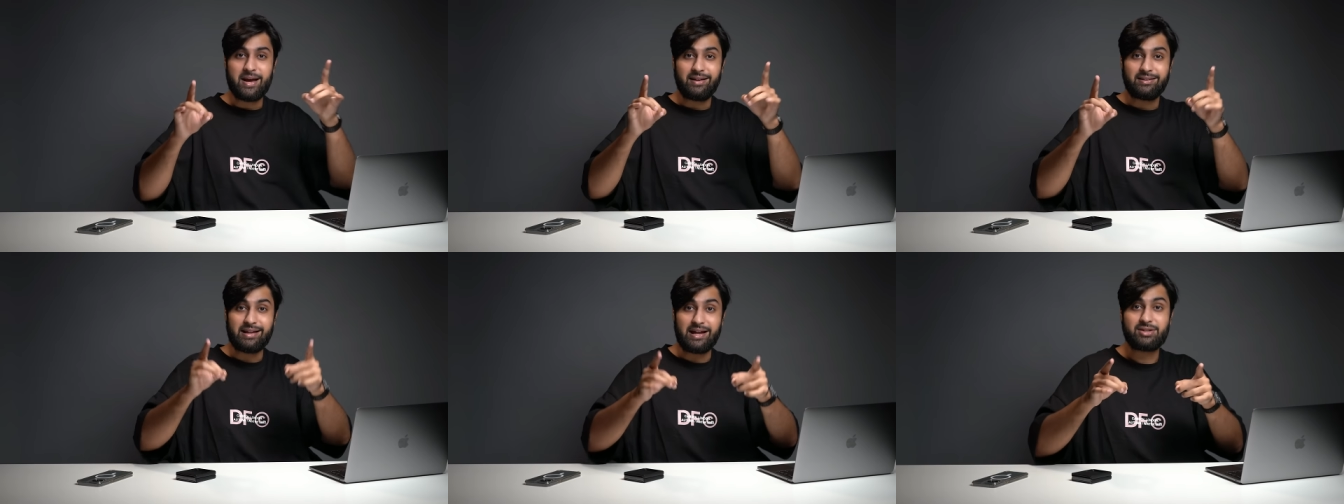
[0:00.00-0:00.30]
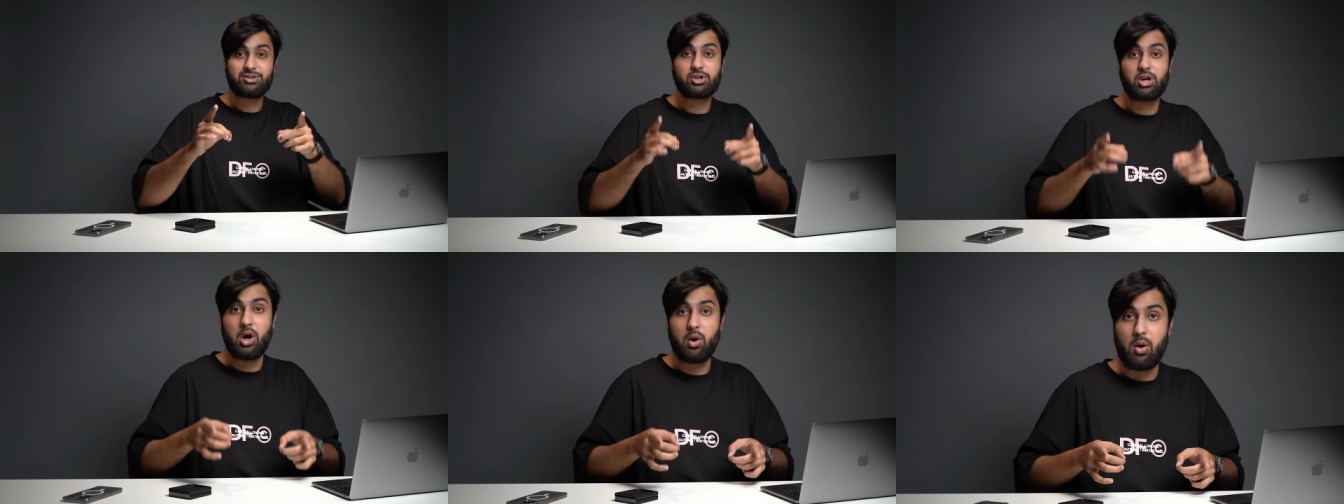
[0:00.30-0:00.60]

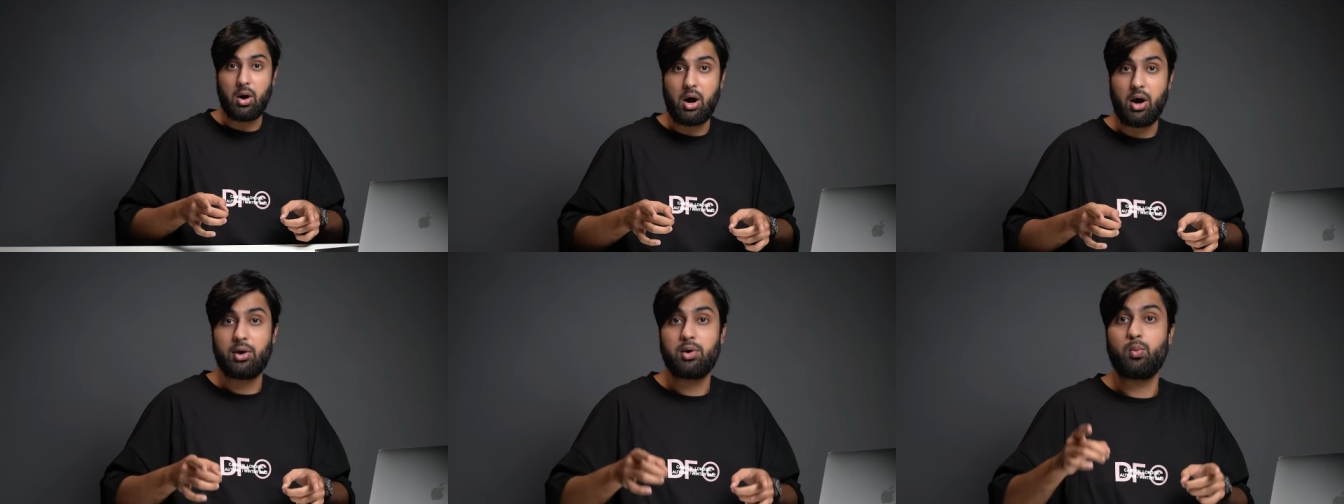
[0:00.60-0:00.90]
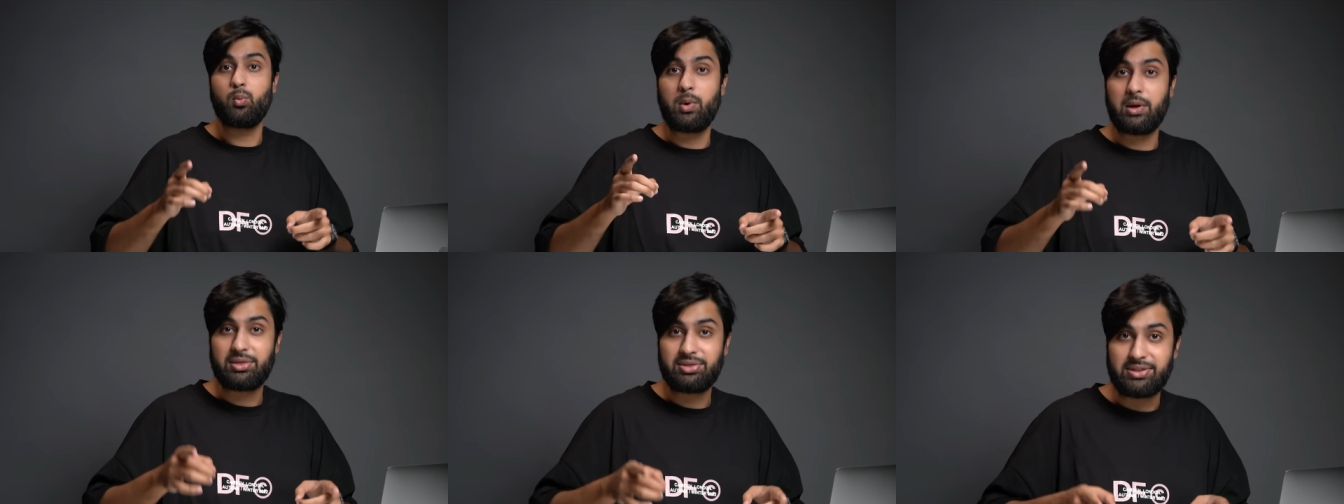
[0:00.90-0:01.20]
Let's go
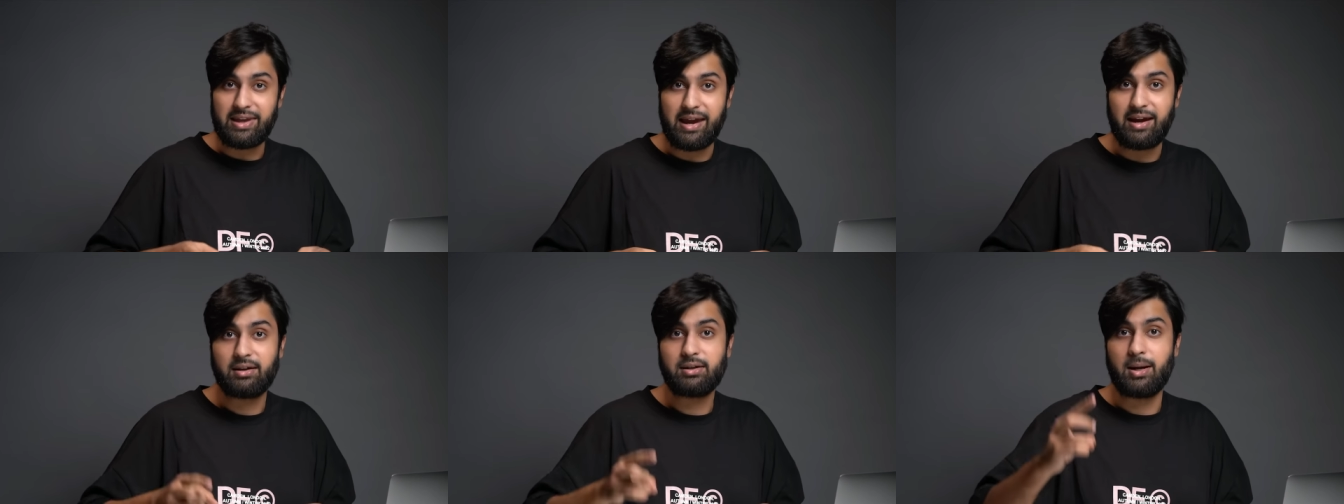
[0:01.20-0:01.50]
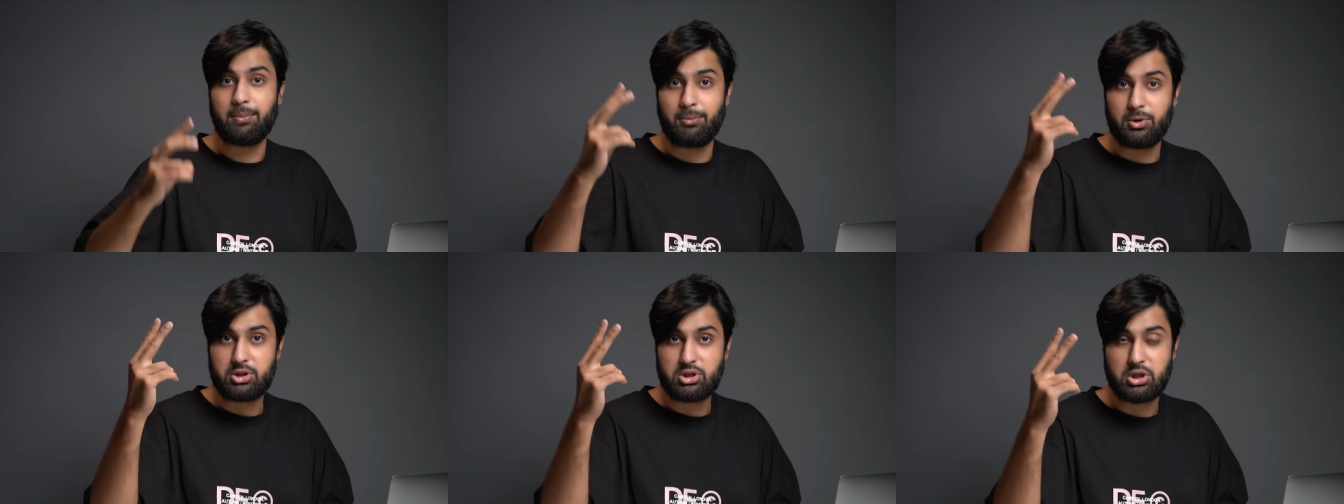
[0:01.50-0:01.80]
on with thing
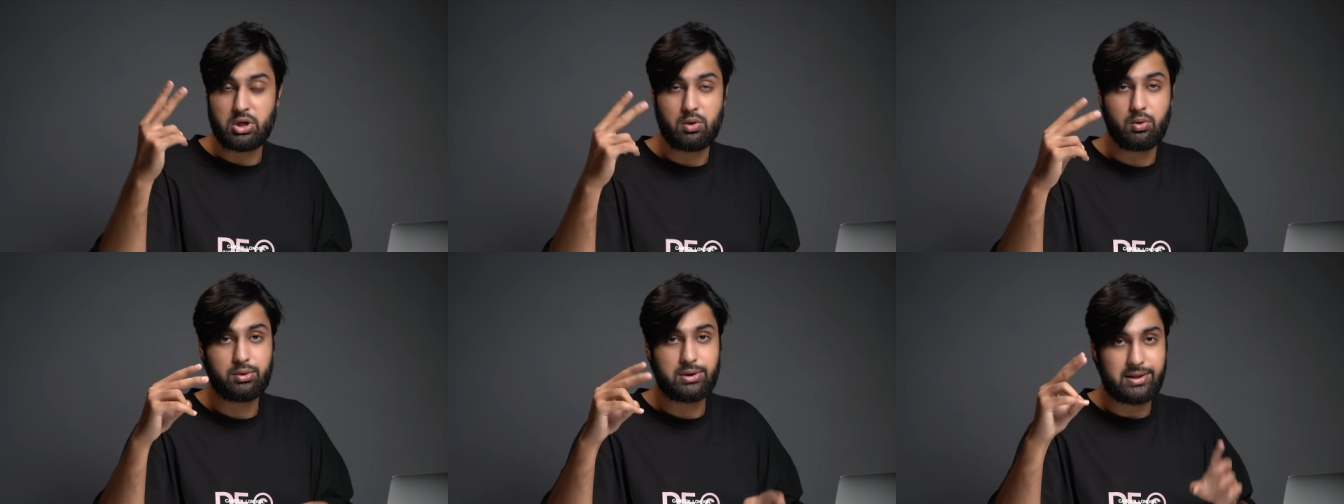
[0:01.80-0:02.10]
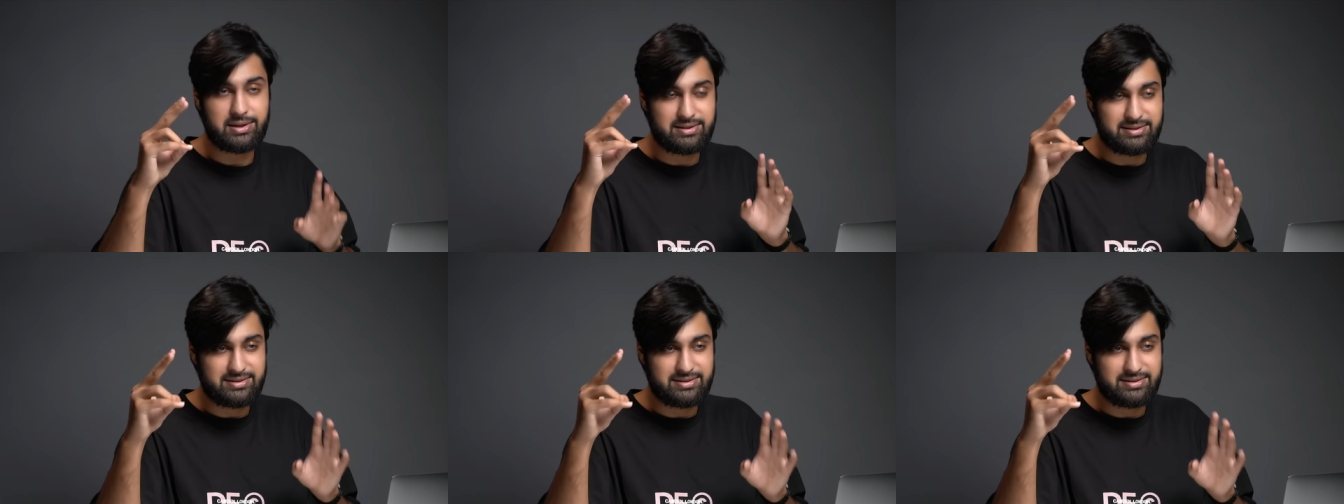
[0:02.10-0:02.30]
number two, the